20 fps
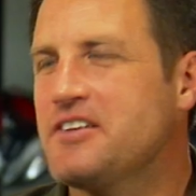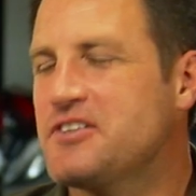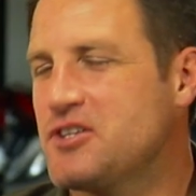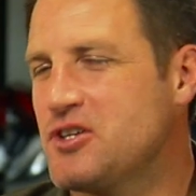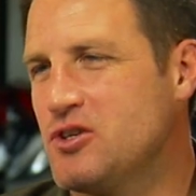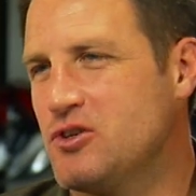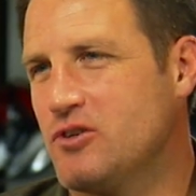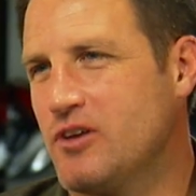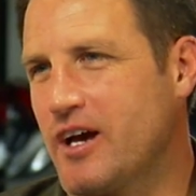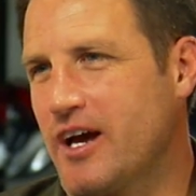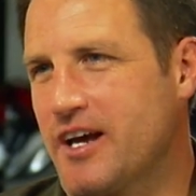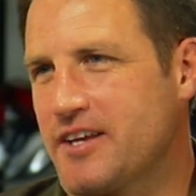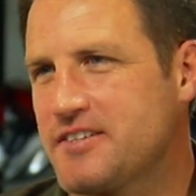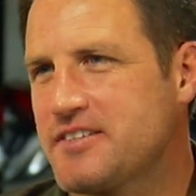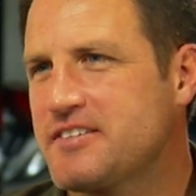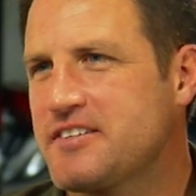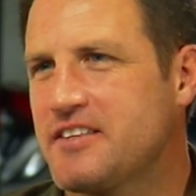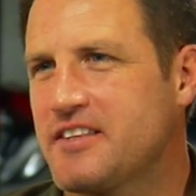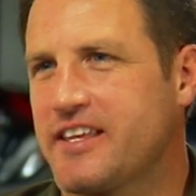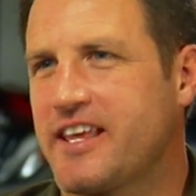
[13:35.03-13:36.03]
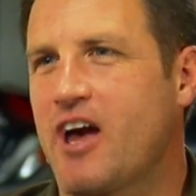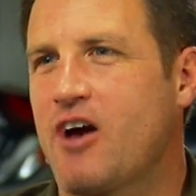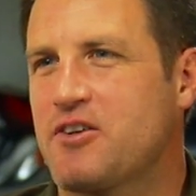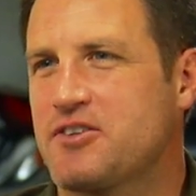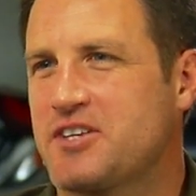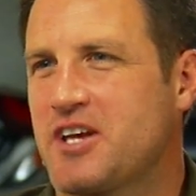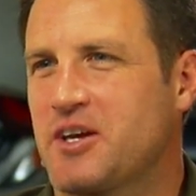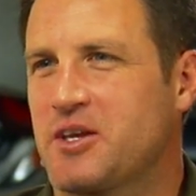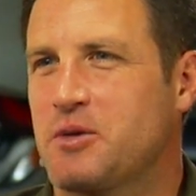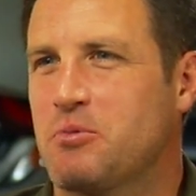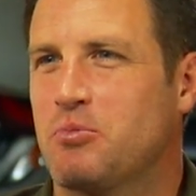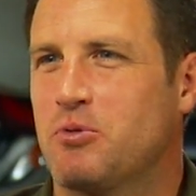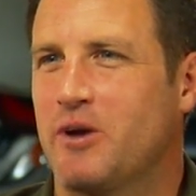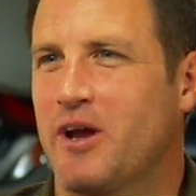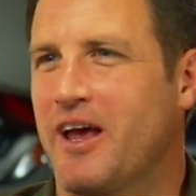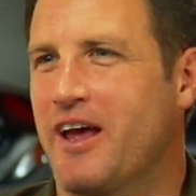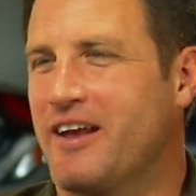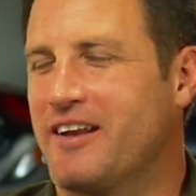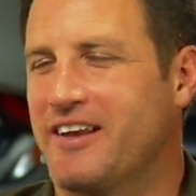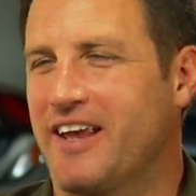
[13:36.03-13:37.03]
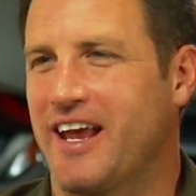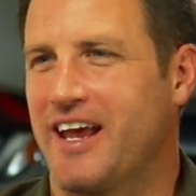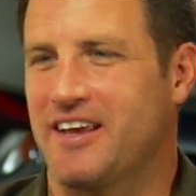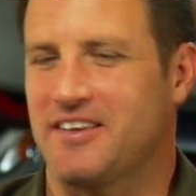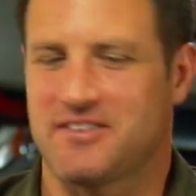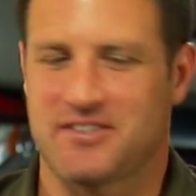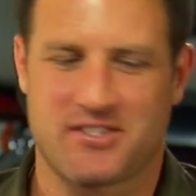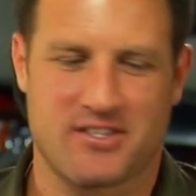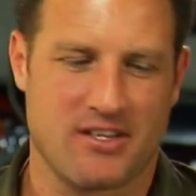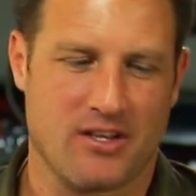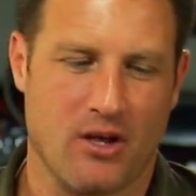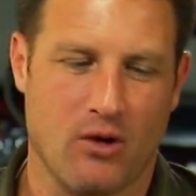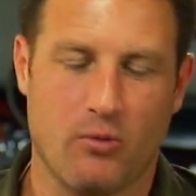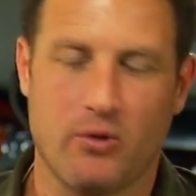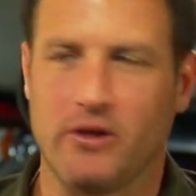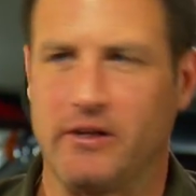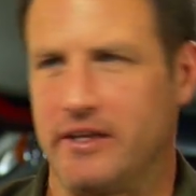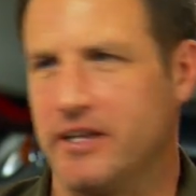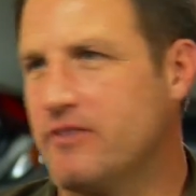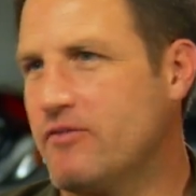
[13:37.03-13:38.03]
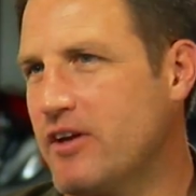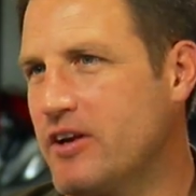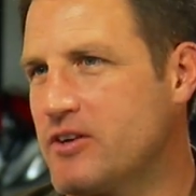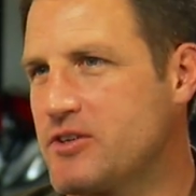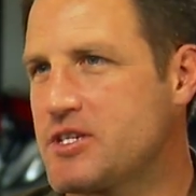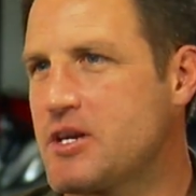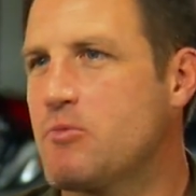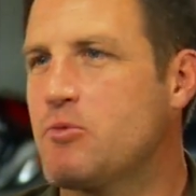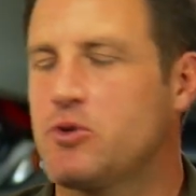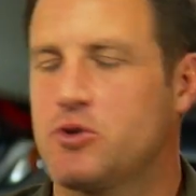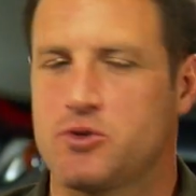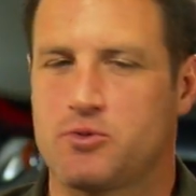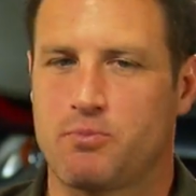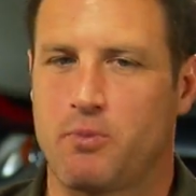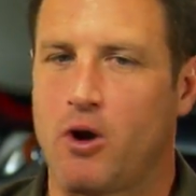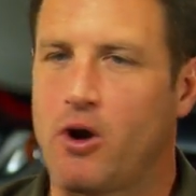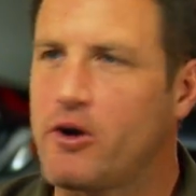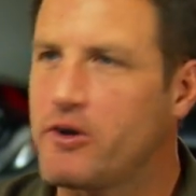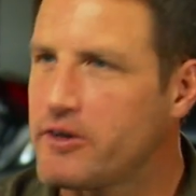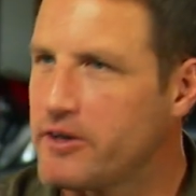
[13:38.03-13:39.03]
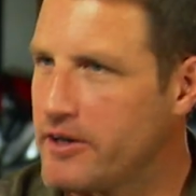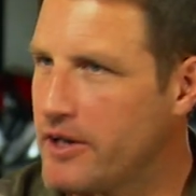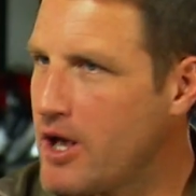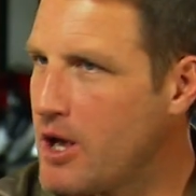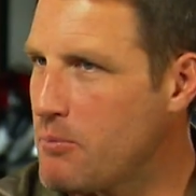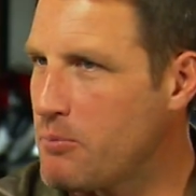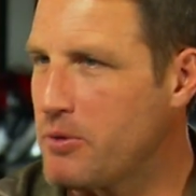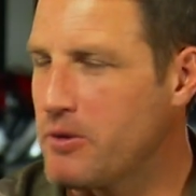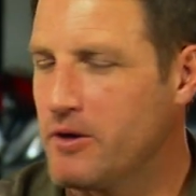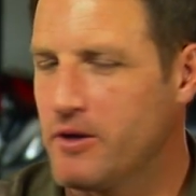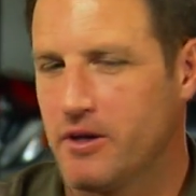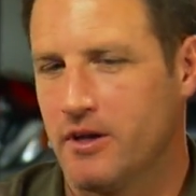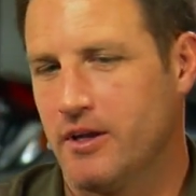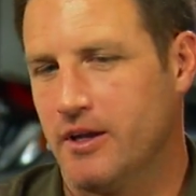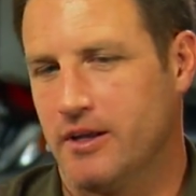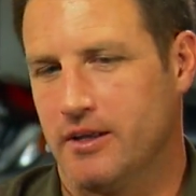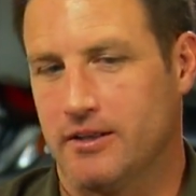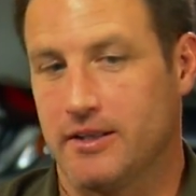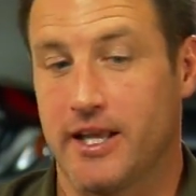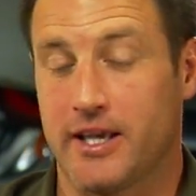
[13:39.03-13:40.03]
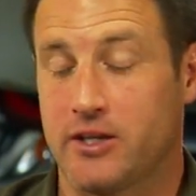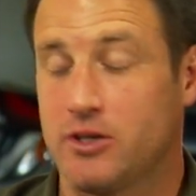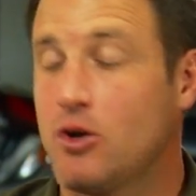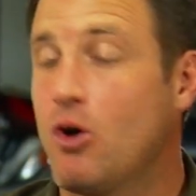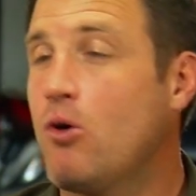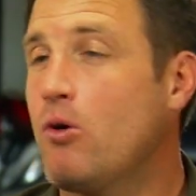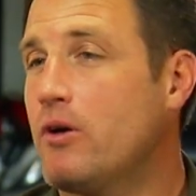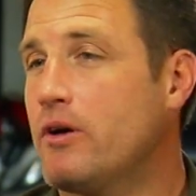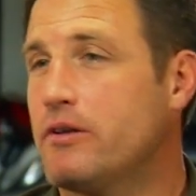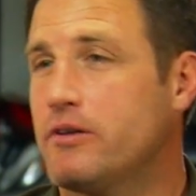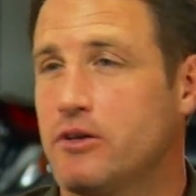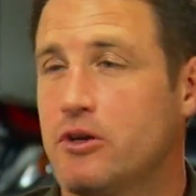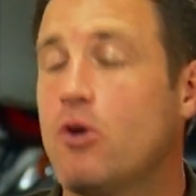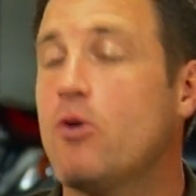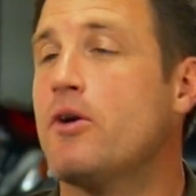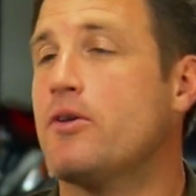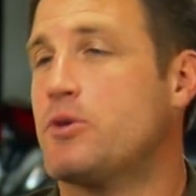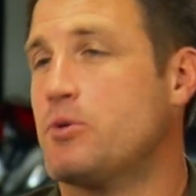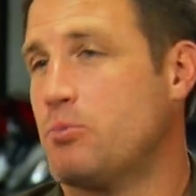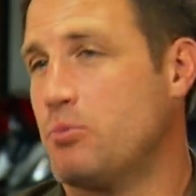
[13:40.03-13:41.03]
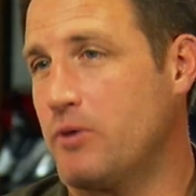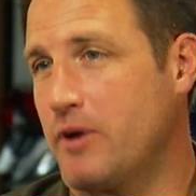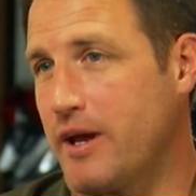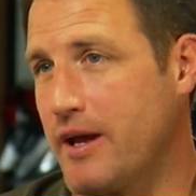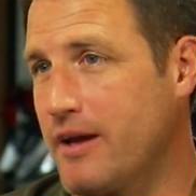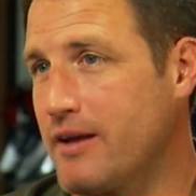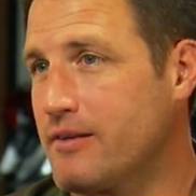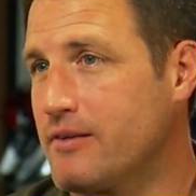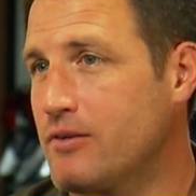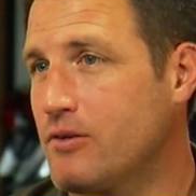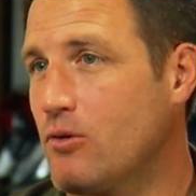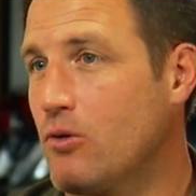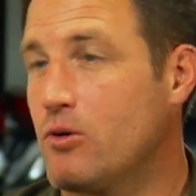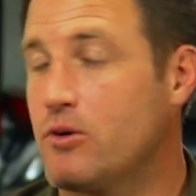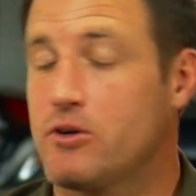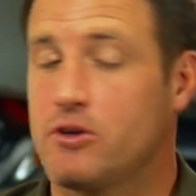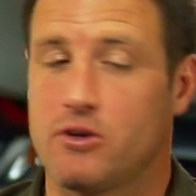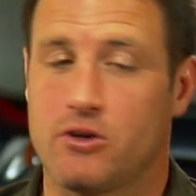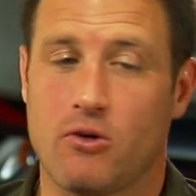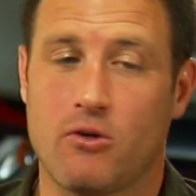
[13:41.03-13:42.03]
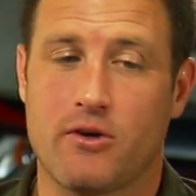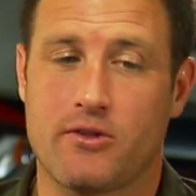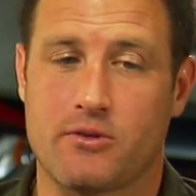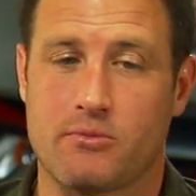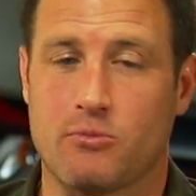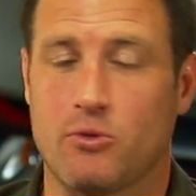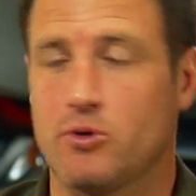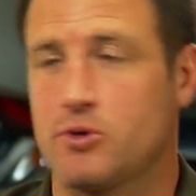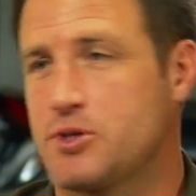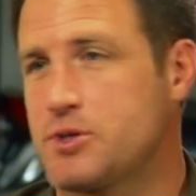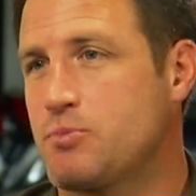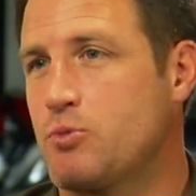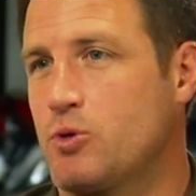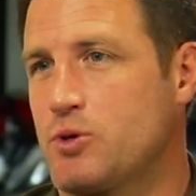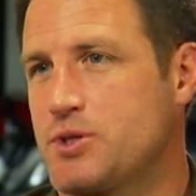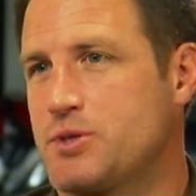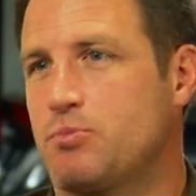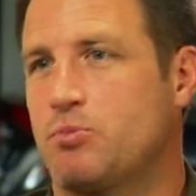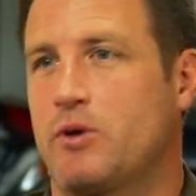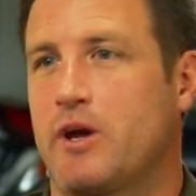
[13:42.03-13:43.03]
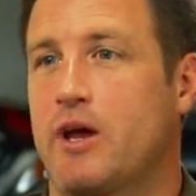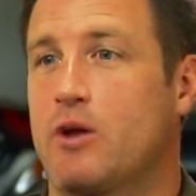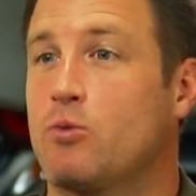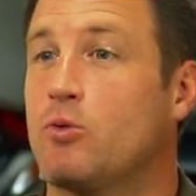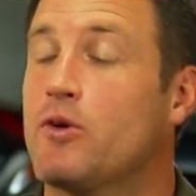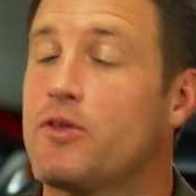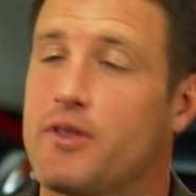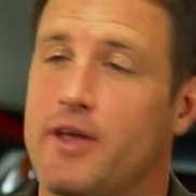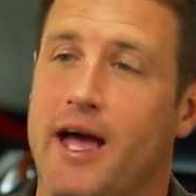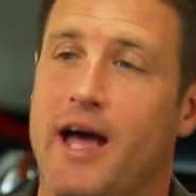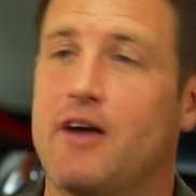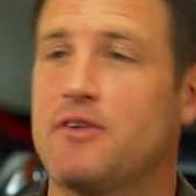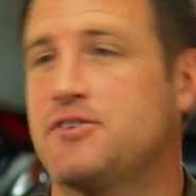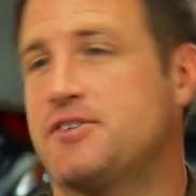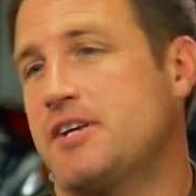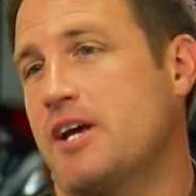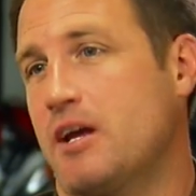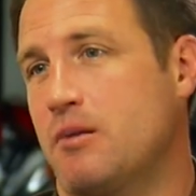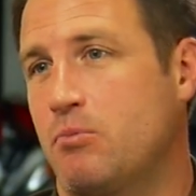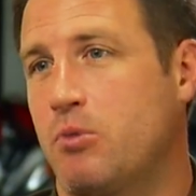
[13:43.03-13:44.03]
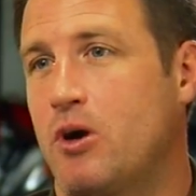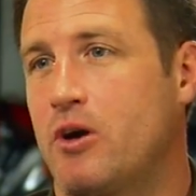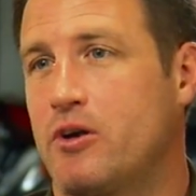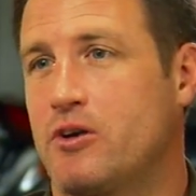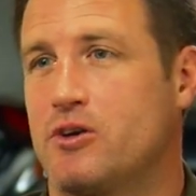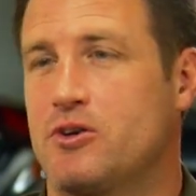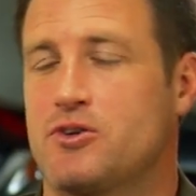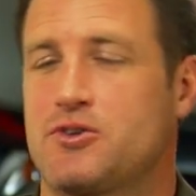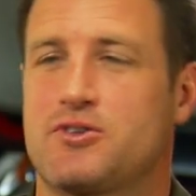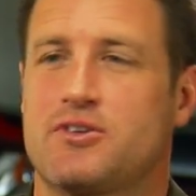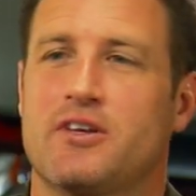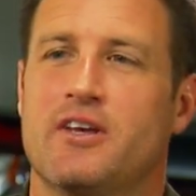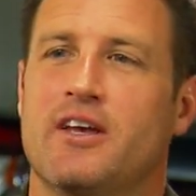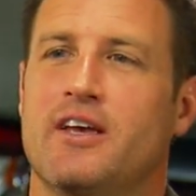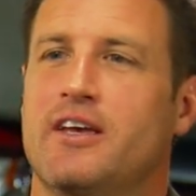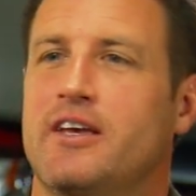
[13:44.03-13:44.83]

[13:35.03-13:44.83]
see you guys, I see the Kawasaki brand as a real innovator, someone who's partnered up like no one, no other brand or no other motorsports brand with outside partners.